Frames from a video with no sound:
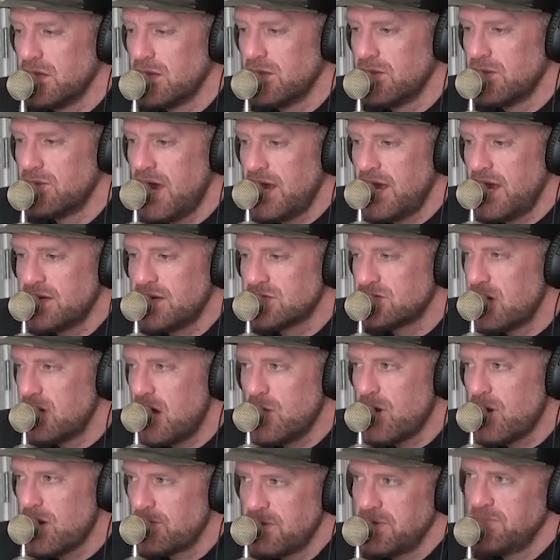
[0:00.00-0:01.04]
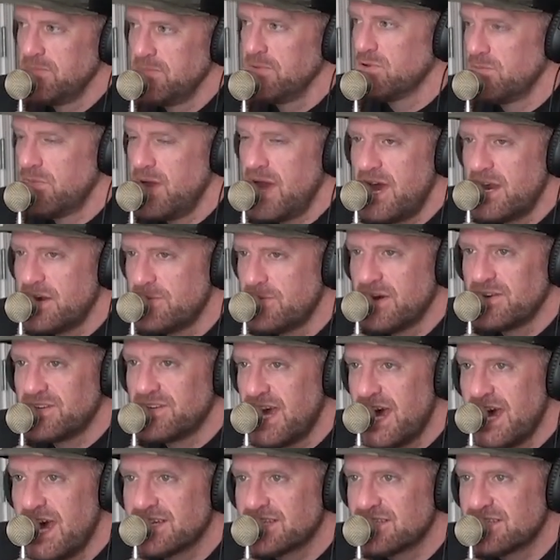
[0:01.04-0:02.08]
That is not why people are mad about
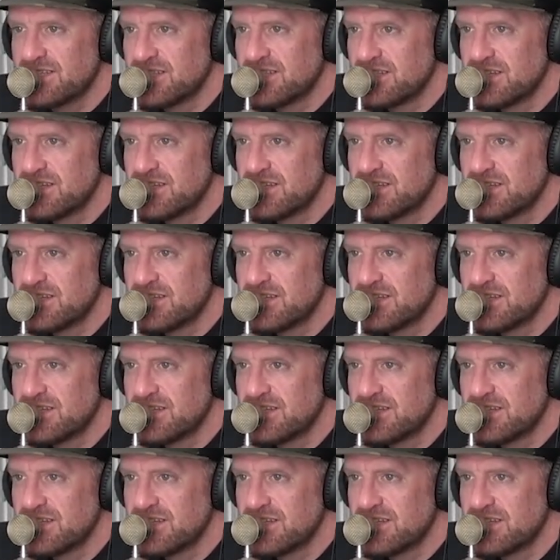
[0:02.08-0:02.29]
taxes.